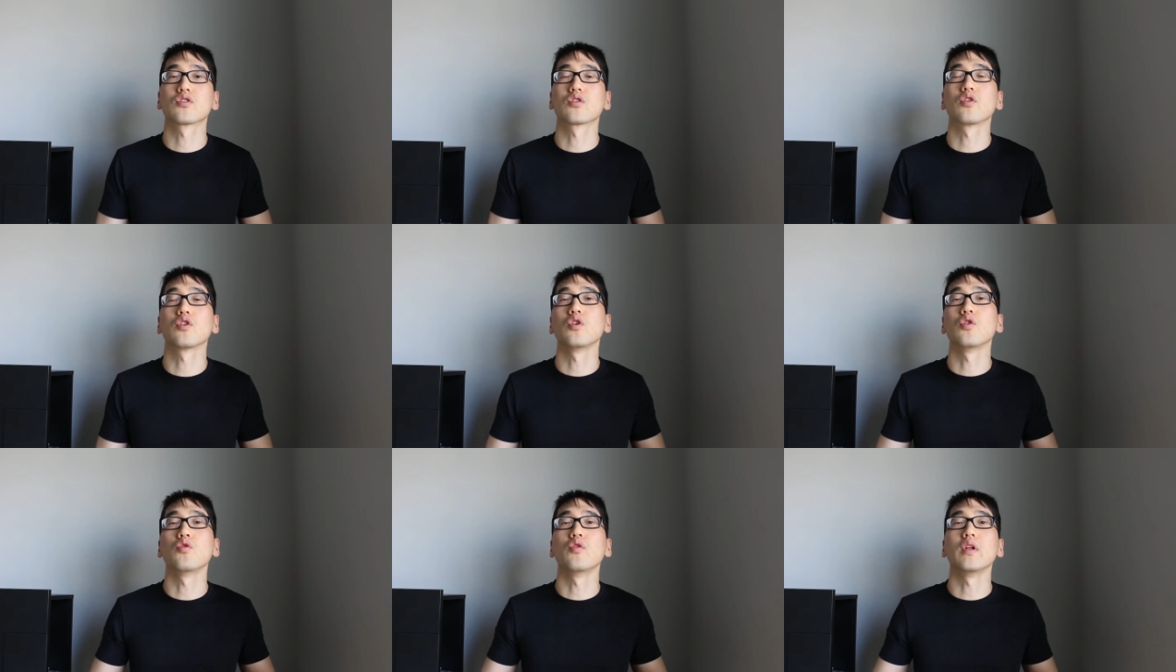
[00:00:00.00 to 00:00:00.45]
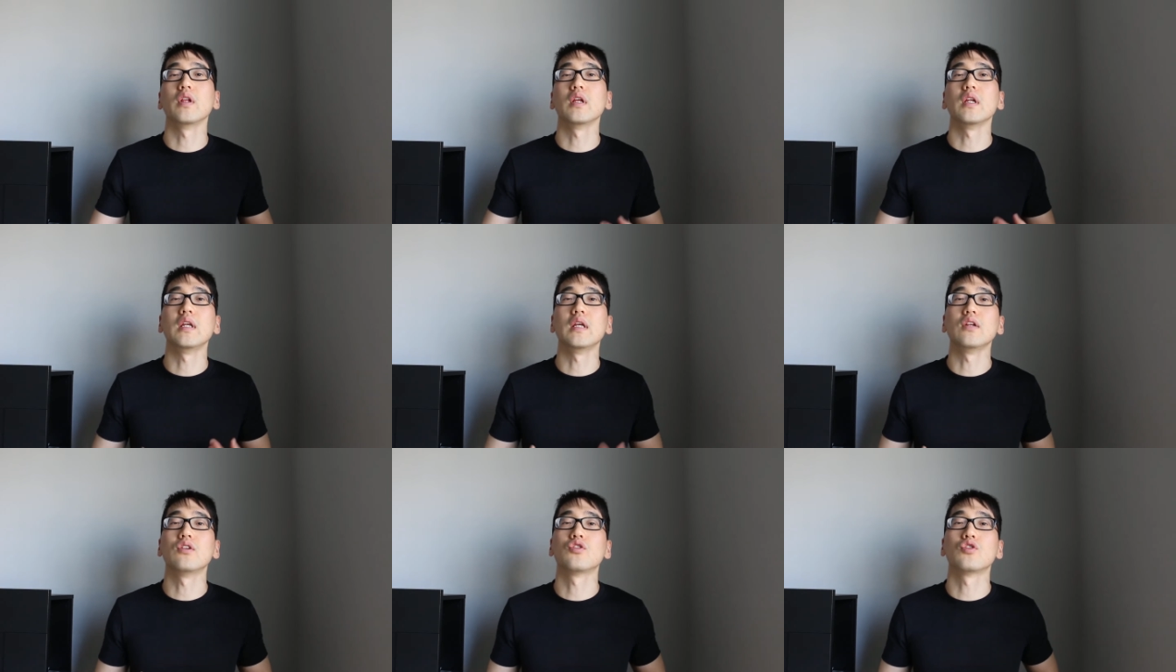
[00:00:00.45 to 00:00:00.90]
So you
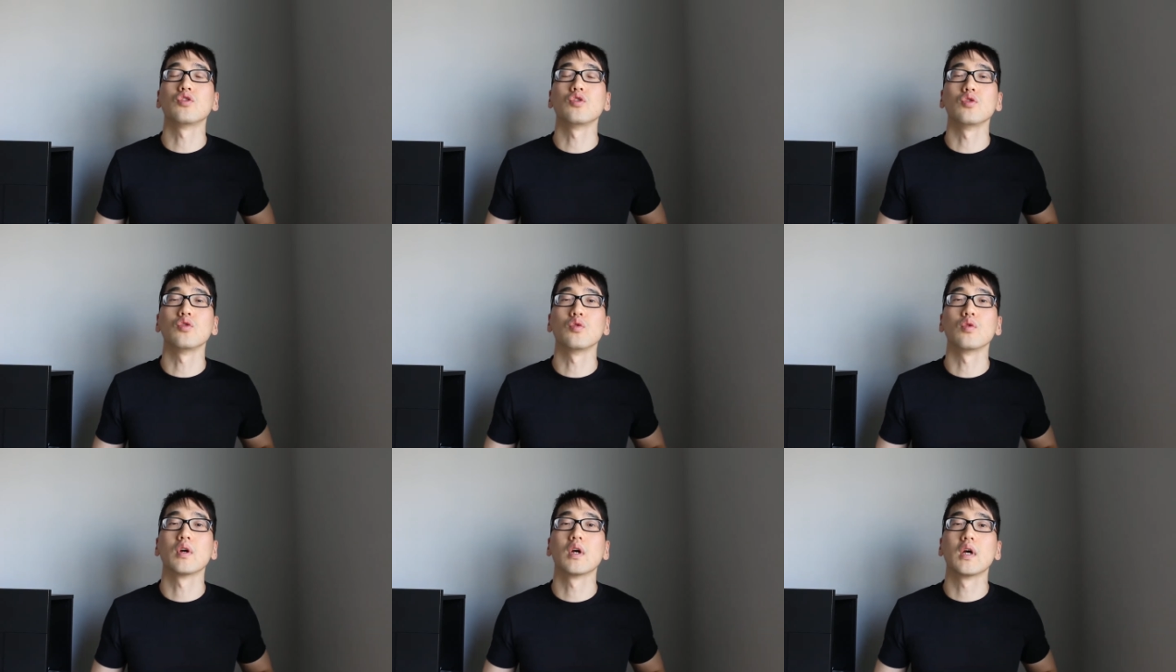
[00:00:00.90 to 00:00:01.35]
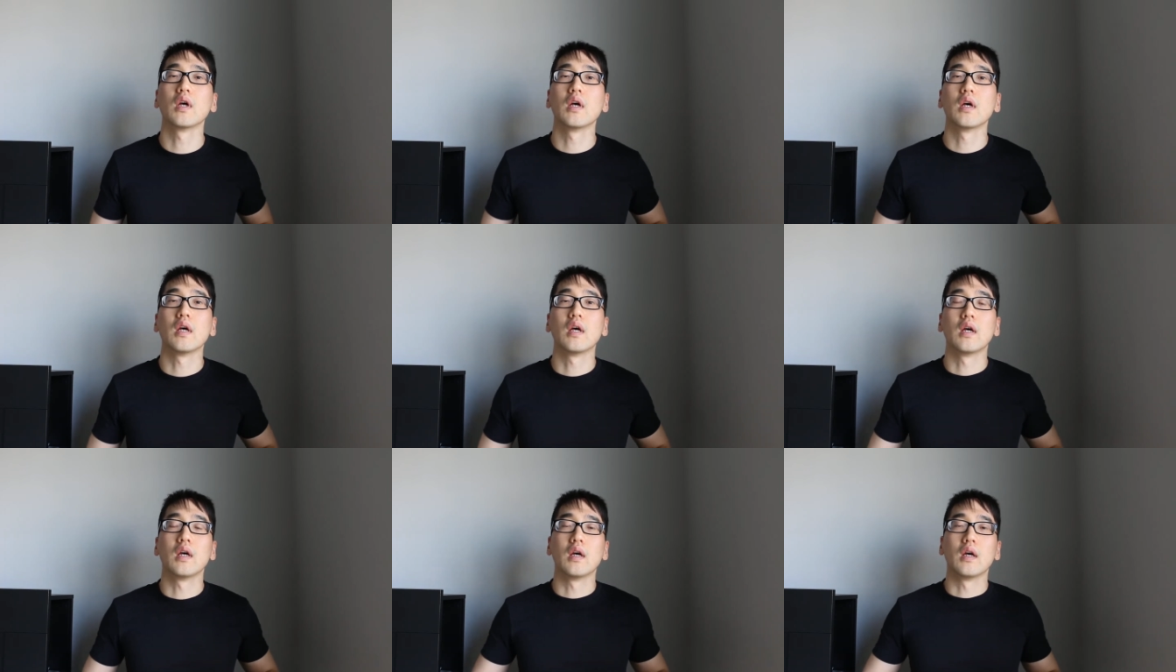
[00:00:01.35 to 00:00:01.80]
really need to
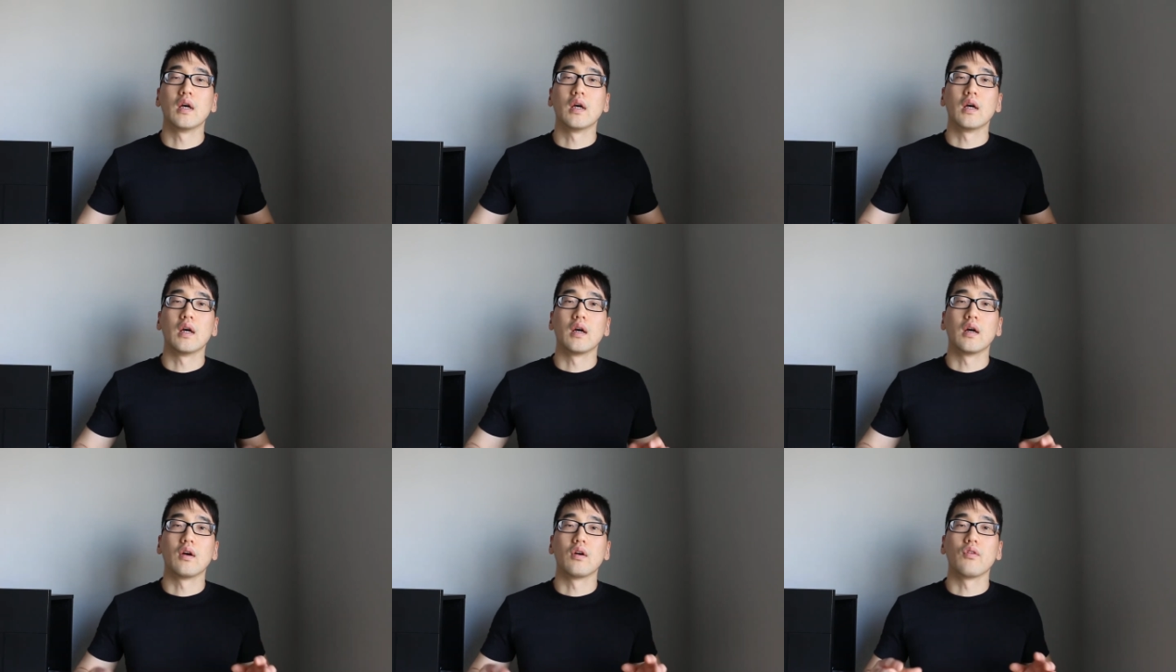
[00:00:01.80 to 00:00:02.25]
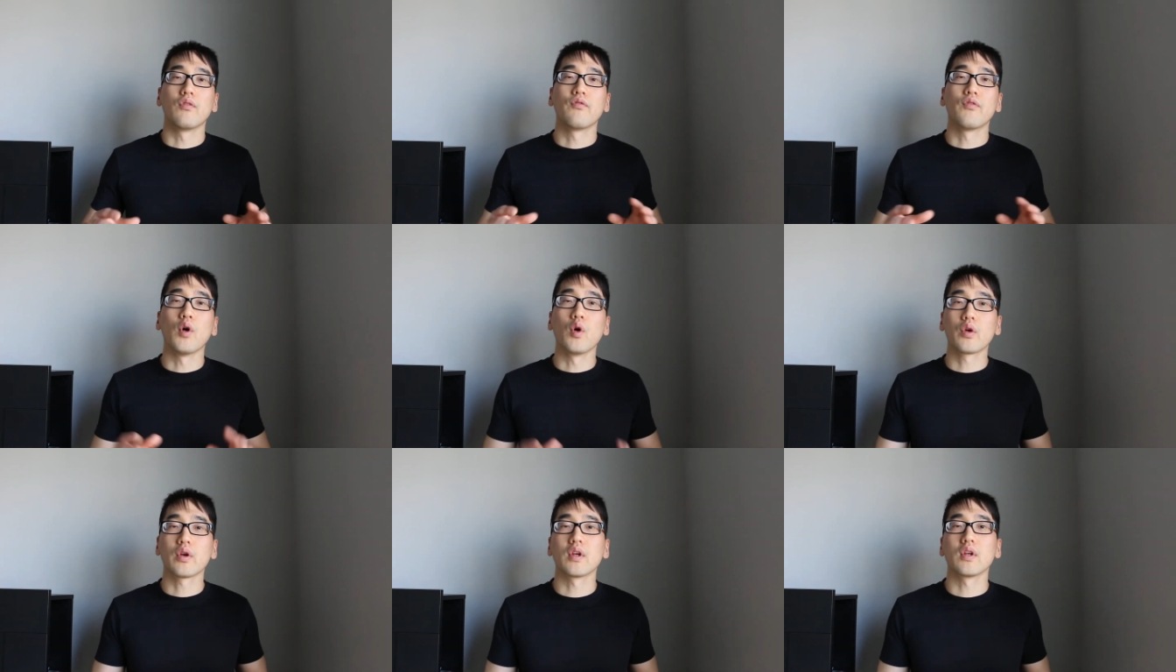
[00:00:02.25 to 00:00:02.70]

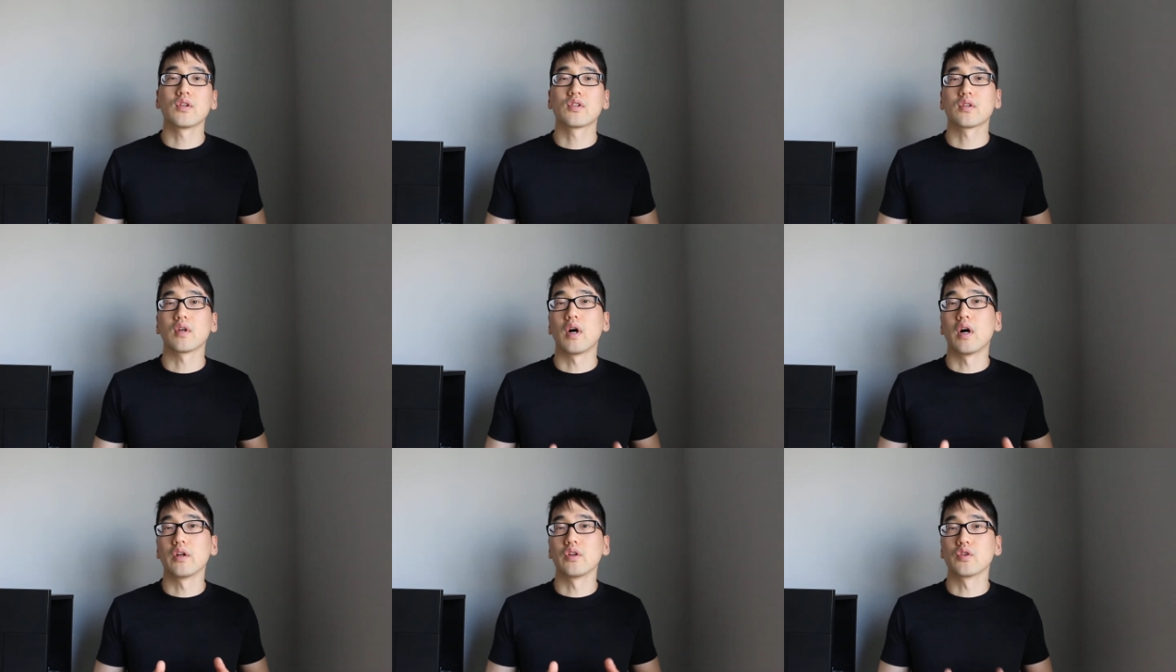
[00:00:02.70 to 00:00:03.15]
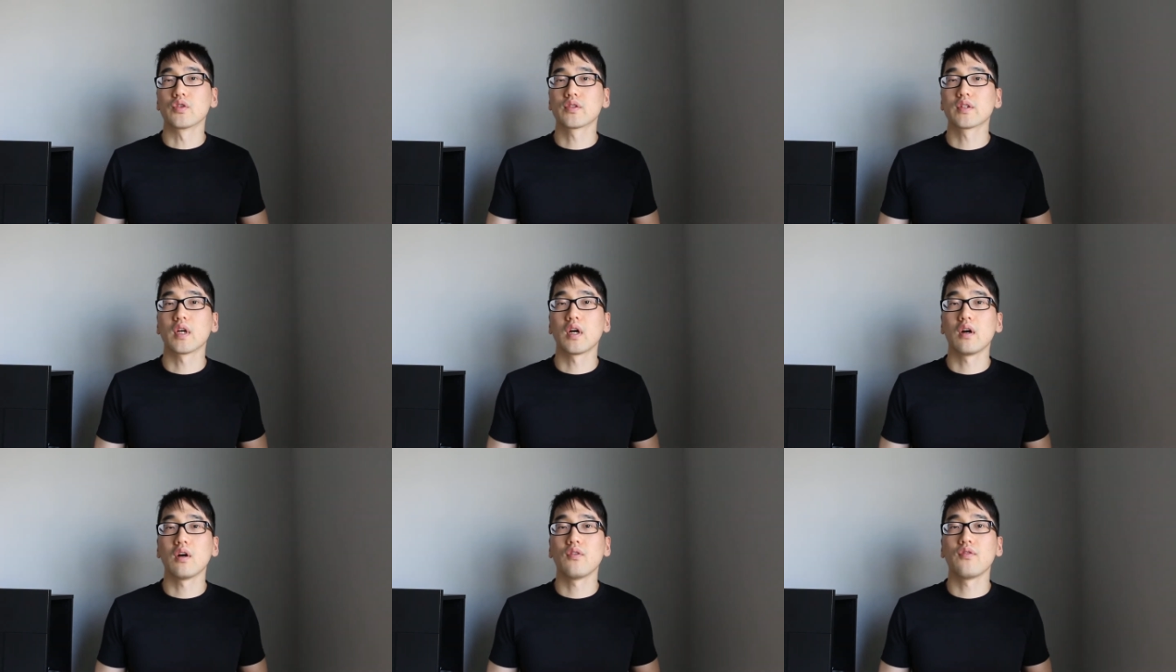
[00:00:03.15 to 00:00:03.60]
focus on
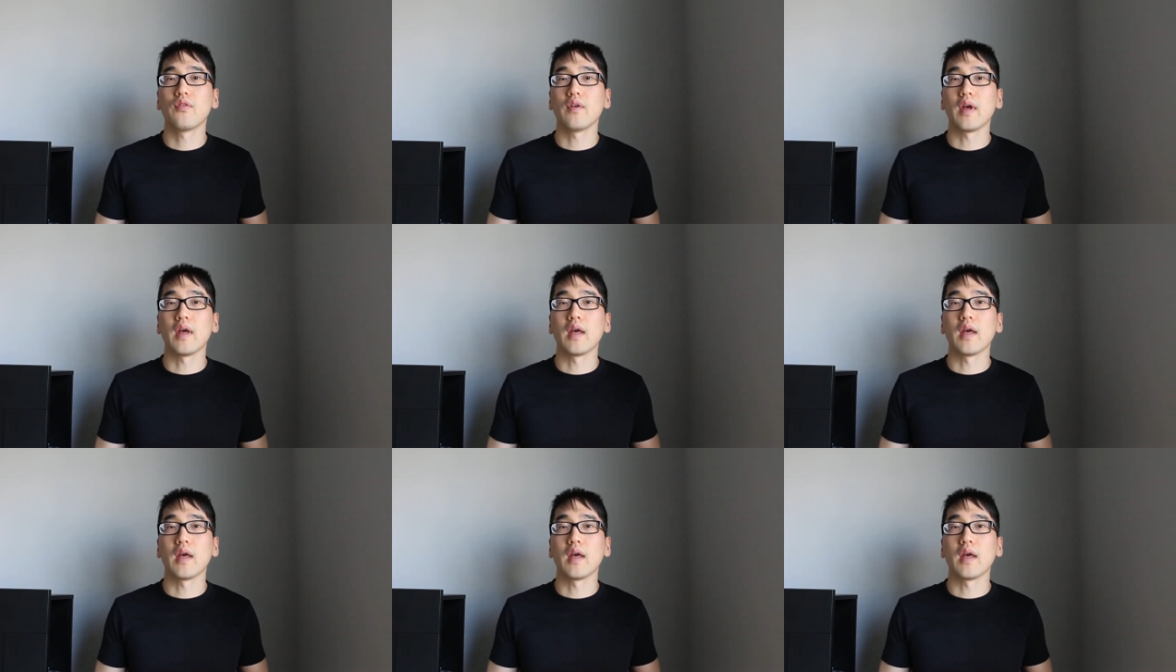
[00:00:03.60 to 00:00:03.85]
yourself